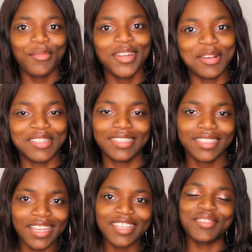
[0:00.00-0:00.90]
When I was in
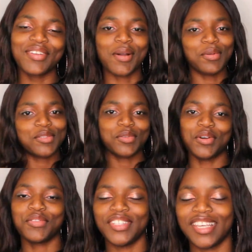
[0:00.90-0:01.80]
JS3, I was
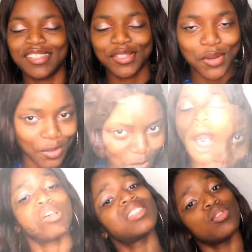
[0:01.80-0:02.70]
12 years old.
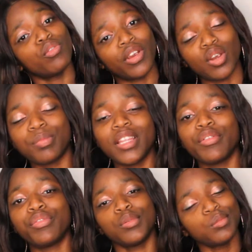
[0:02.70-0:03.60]
I was still very
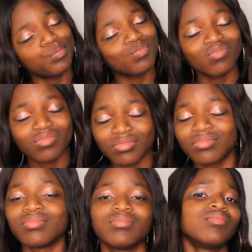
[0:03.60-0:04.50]
playful,
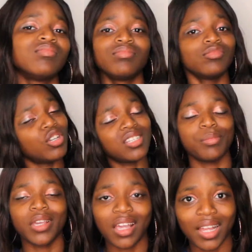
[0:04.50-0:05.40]

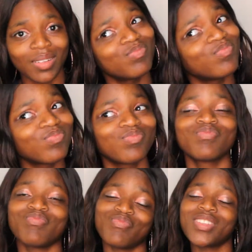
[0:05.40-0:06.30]
noisemaker,
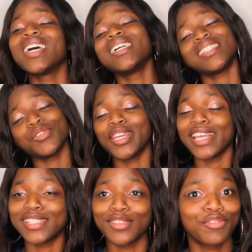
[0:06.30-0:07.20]
still
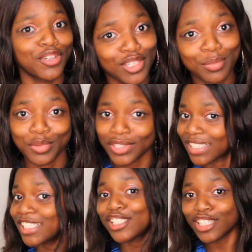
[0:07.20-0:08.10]
getting first
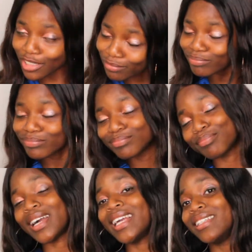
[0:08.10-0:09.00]
position.
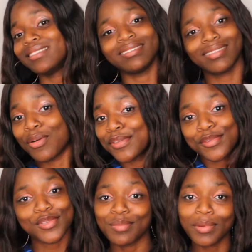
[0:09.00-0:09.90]
My I was
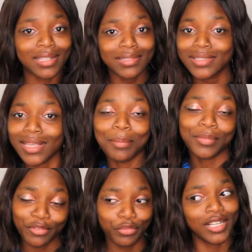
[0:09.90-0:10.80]
so smart and
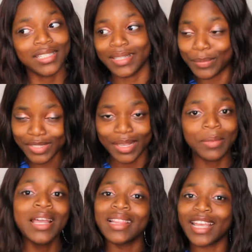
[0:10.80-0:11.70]
playful at the same time.
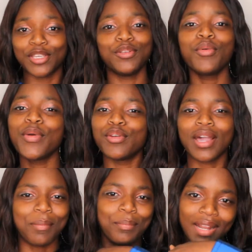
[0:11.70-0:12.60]
Like you know when you
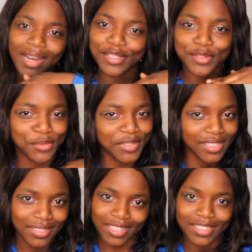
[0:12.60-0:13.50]
can balance two
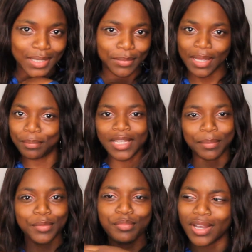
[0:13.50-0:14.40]
things at the same time
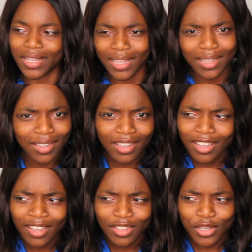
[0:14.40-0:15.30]
that people are like,
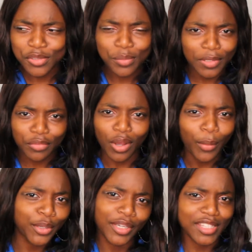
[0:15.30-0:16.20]
you're so playful,
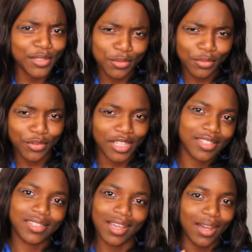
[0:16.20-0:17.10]
how are you getting good
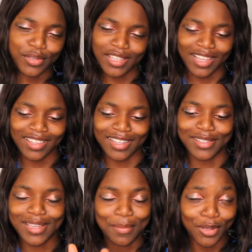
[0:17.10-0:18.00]
grades? Yeah, I was like
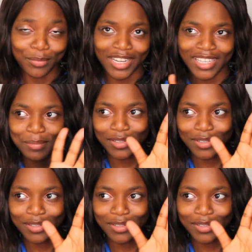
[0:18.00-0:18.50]
that. I'm not bragging